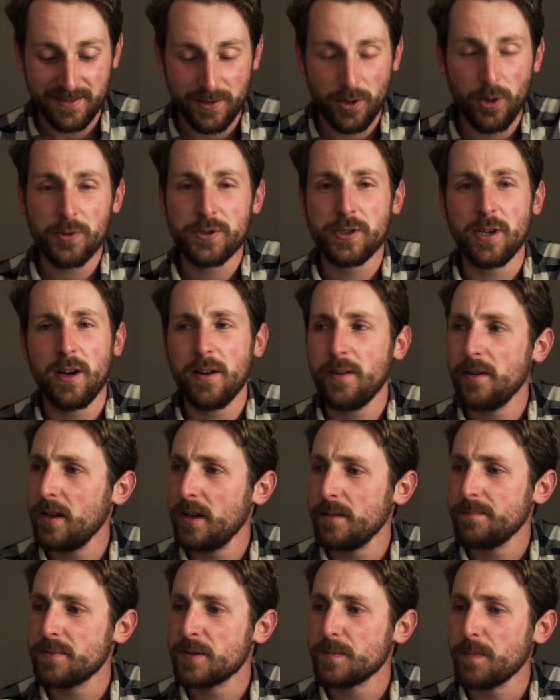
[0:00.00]
Also,
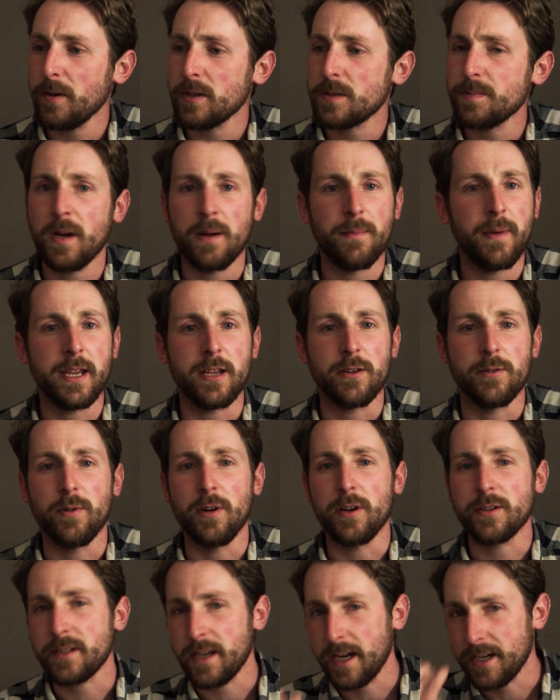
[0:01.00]
I spoke to my mate who
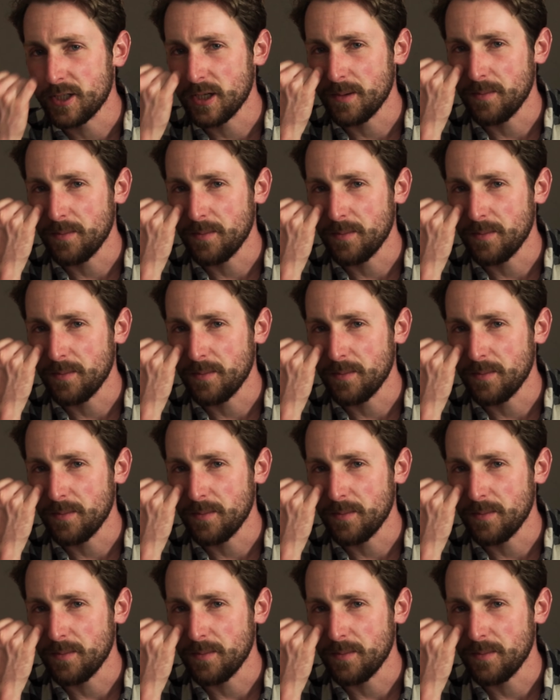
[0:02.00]
works at